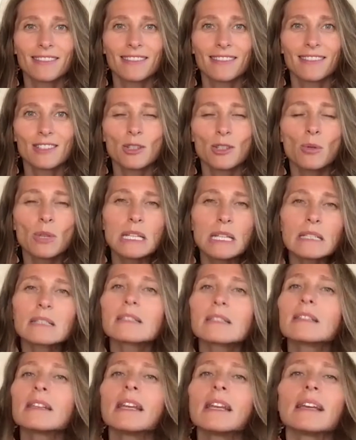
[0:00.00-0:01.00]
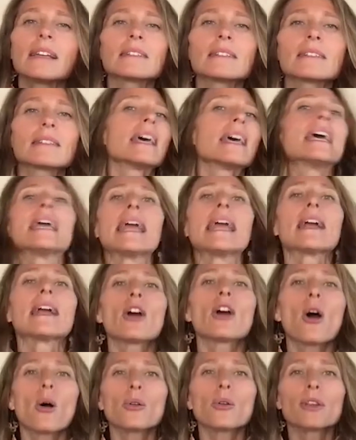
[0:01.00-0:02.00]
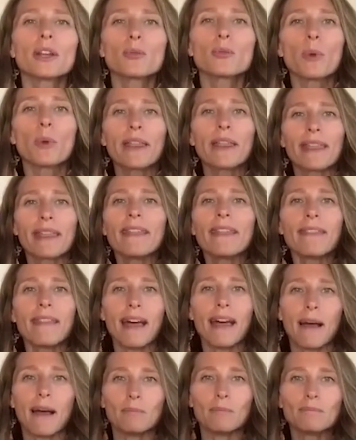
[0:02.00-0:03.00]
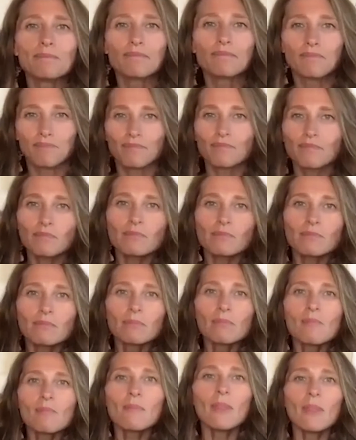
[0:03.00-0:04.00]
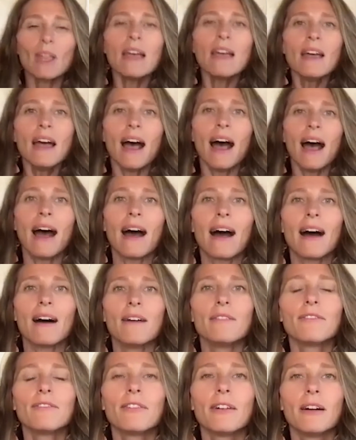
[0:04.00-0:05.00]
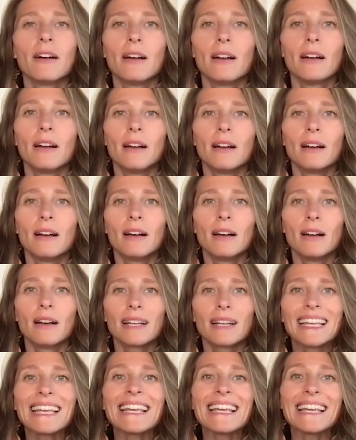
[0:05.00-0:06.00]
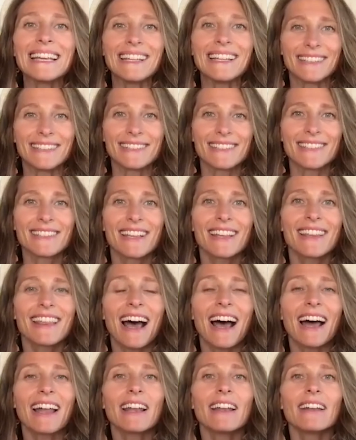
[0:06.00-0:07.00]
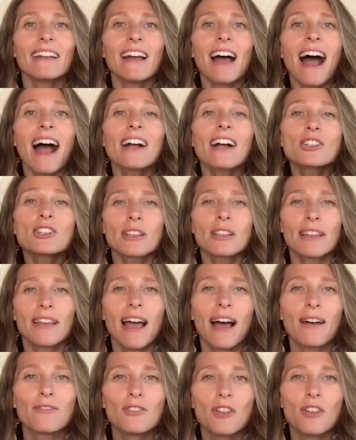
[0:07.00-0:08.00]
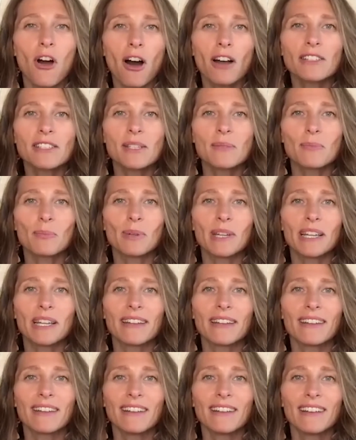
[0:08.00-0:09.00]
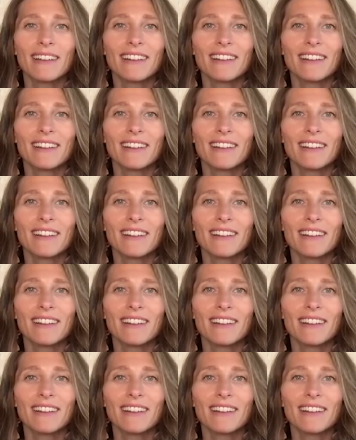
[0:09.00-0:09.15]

So these seeds encoded within them have keys that actually have not been